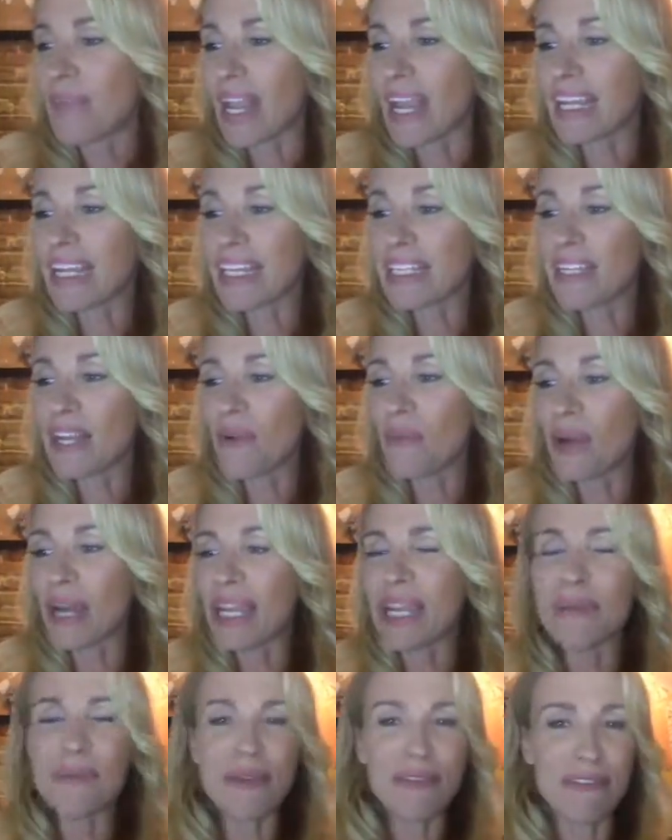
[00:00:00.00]
I guess I
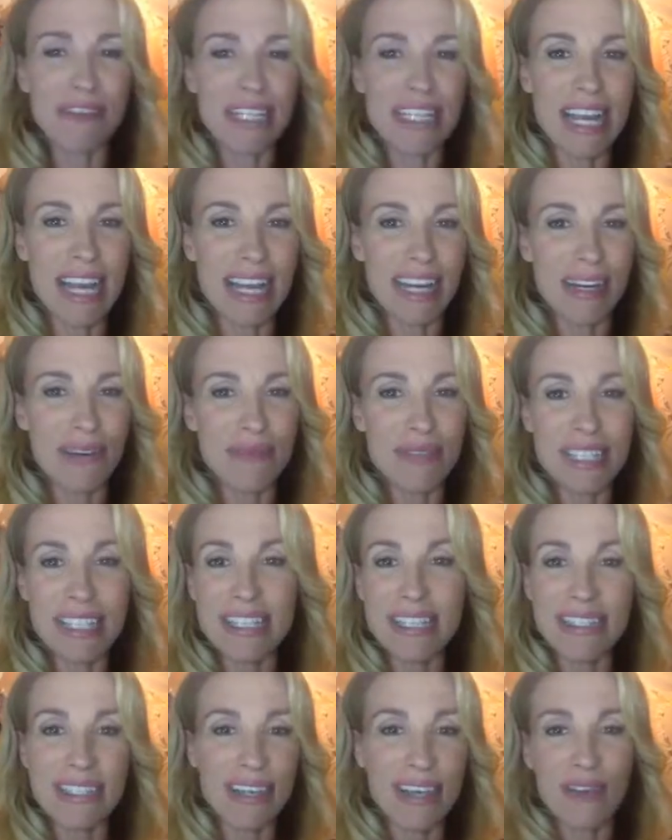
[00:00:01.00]
wake up every day and I'm
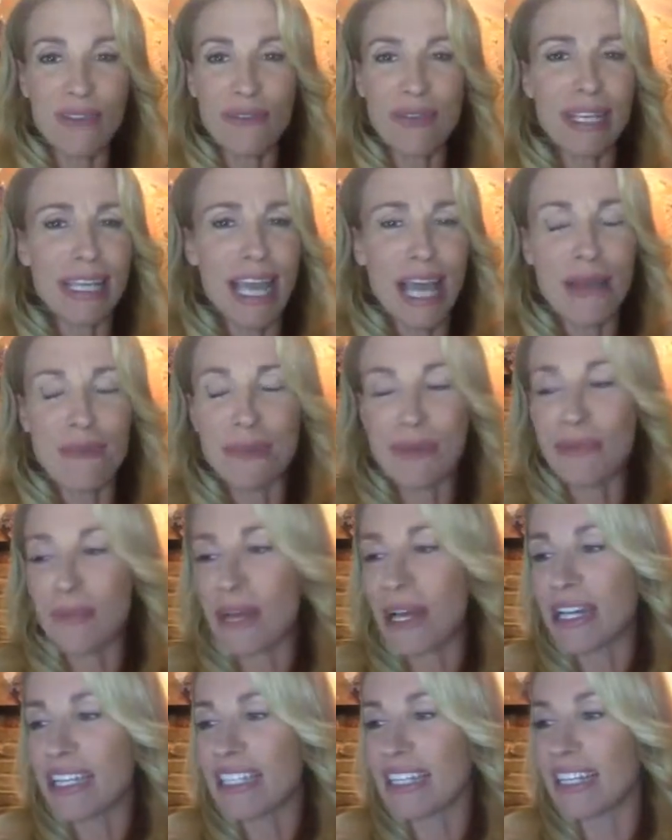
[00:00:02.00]
just a really happy
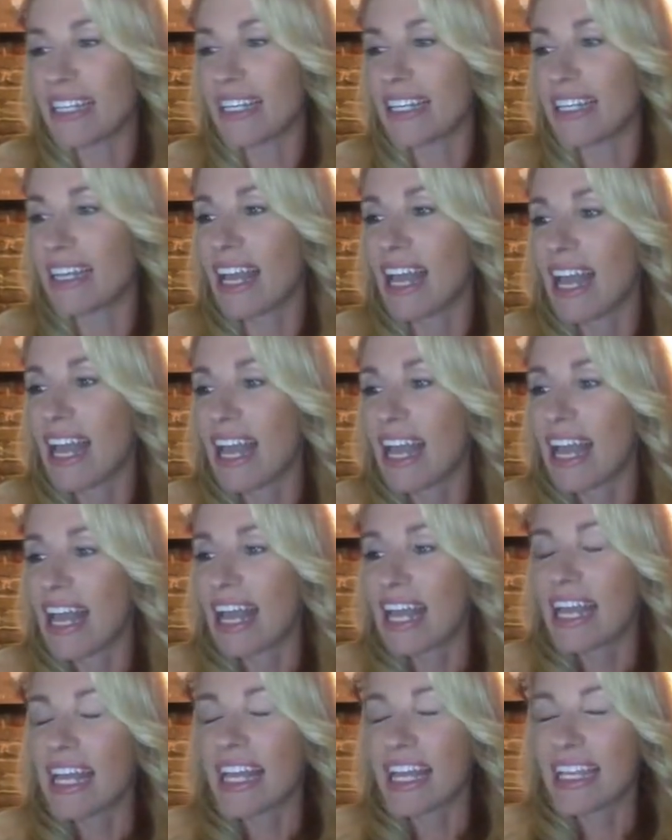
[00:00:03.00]
person, and
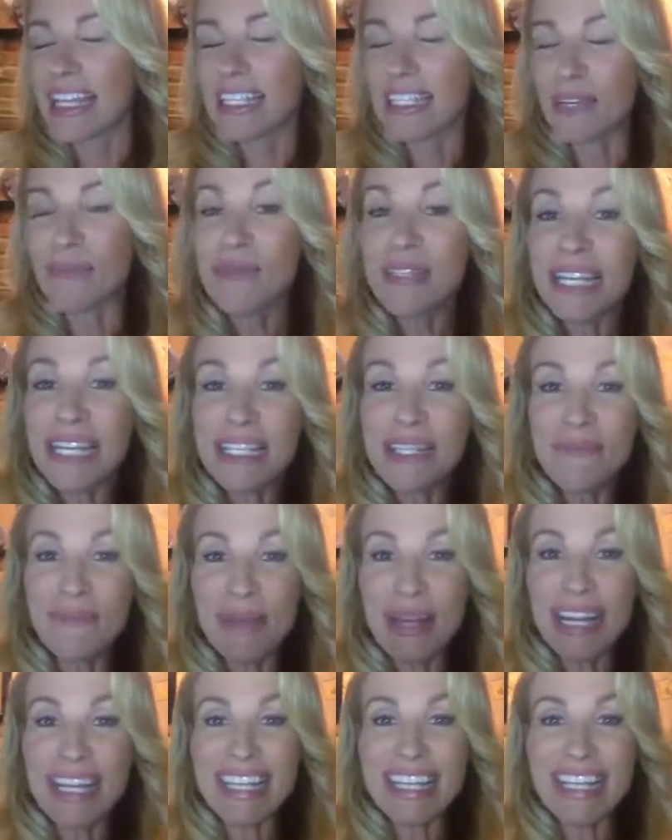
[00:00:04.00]
some days are
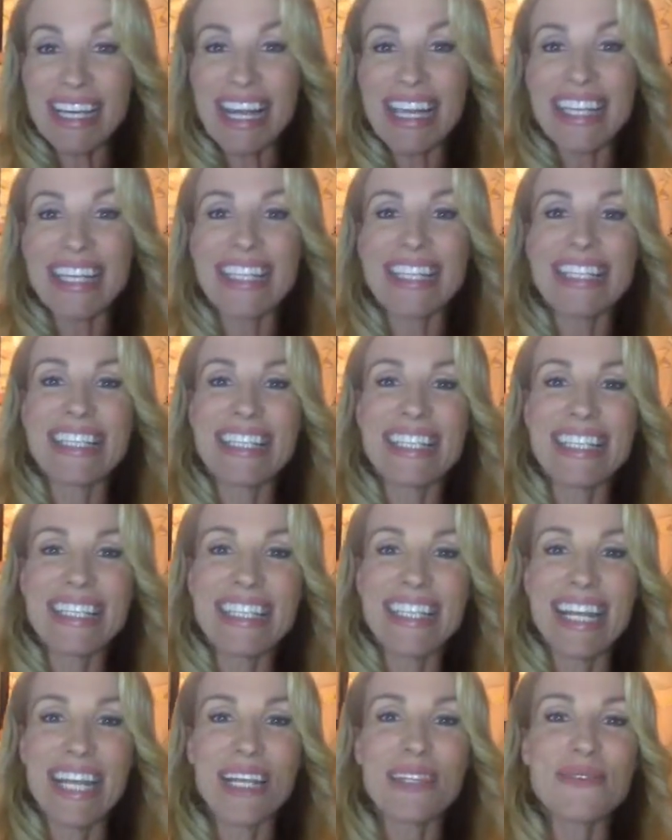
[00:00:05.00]
better than others, and
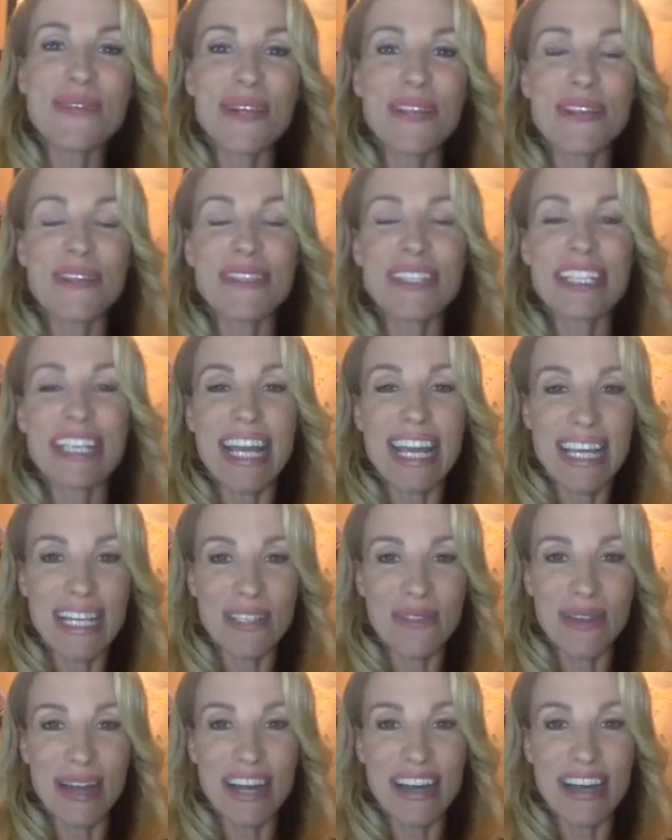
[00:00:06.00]
today's one of those
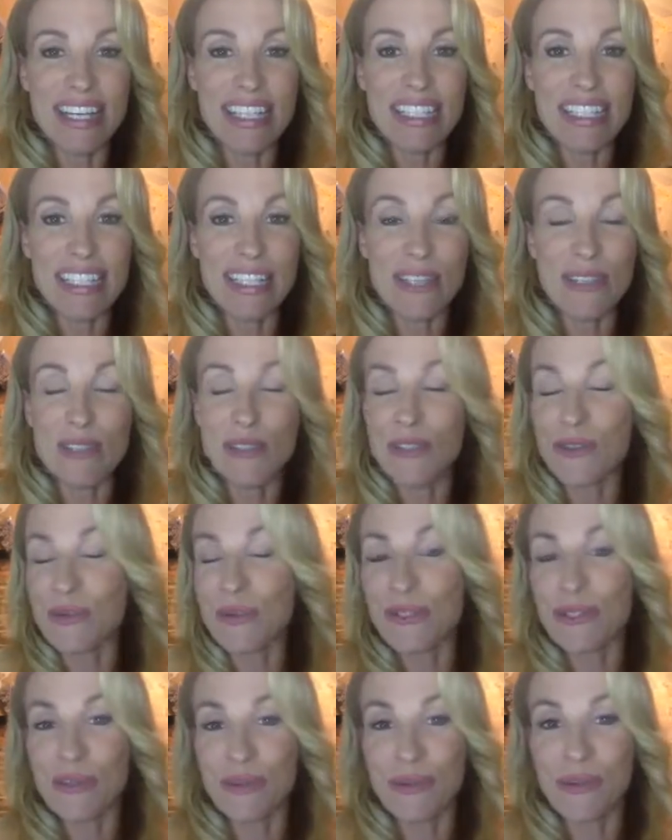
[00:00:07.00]
days where it's super,
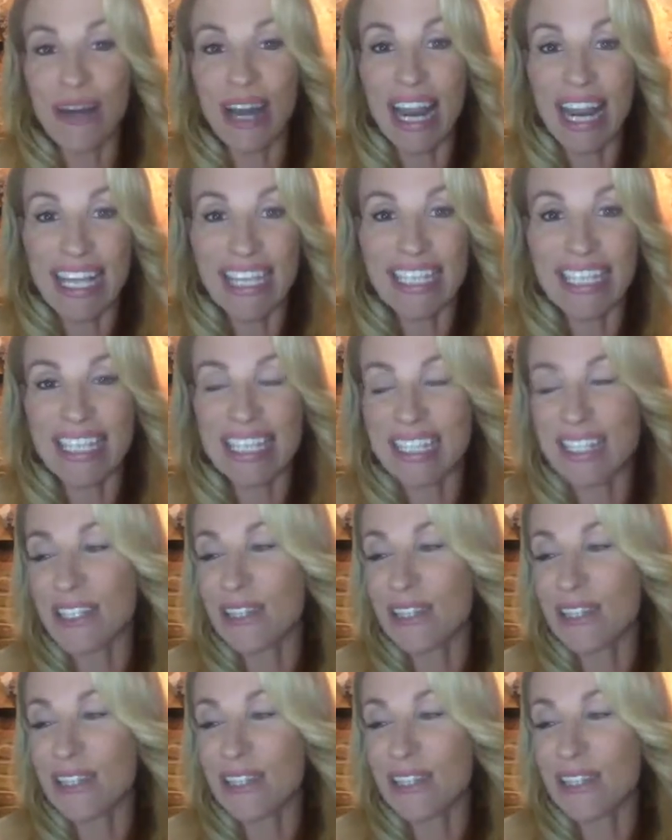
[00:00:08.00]
super excellent.